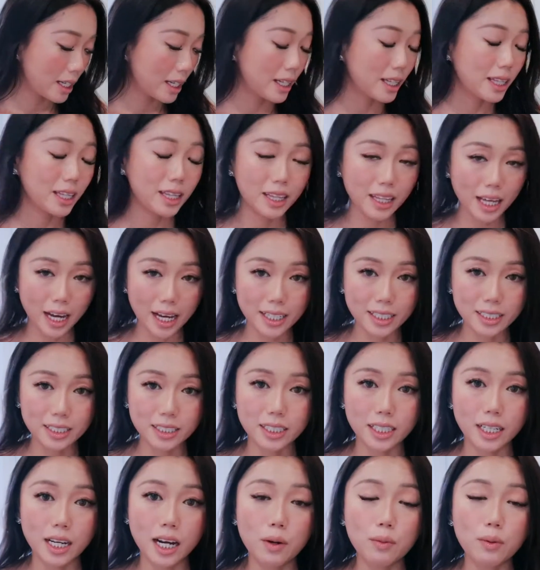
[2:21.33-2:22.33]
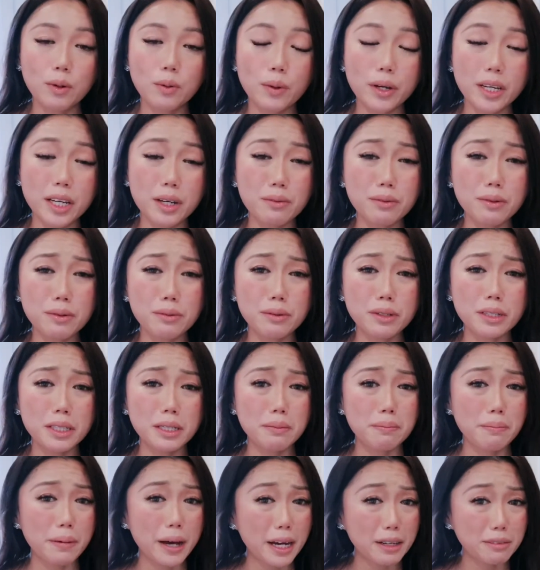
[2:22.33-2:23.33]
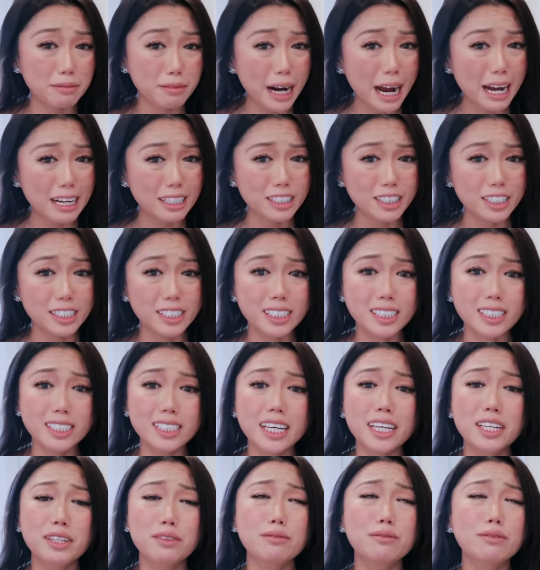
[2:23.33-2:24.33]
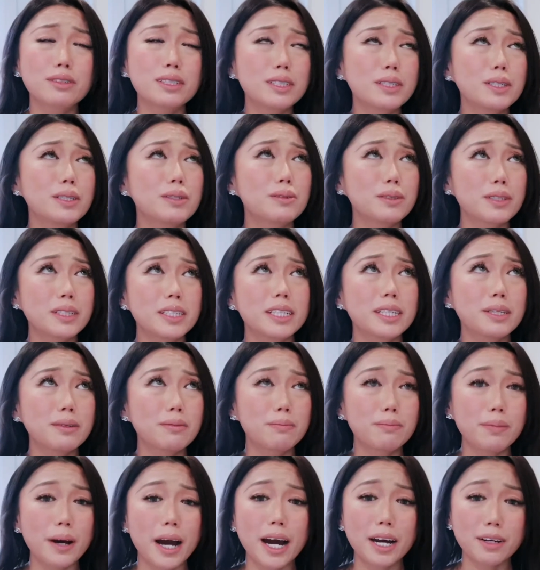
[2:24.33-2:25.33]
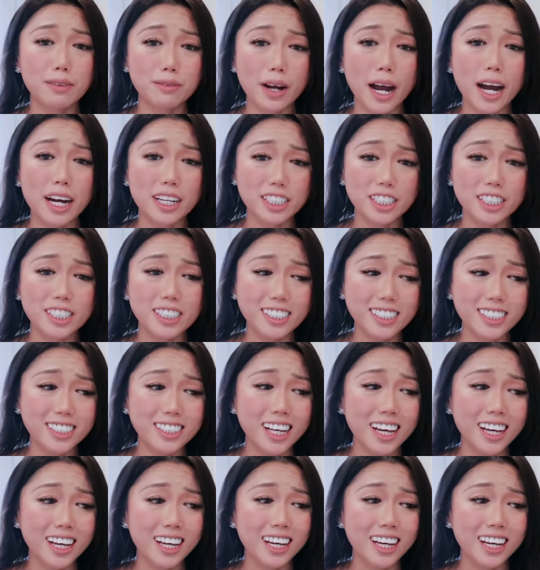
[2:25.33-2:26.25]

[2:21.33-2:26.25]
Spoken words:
Then I would wake up with really bad rashes, like really bad rashes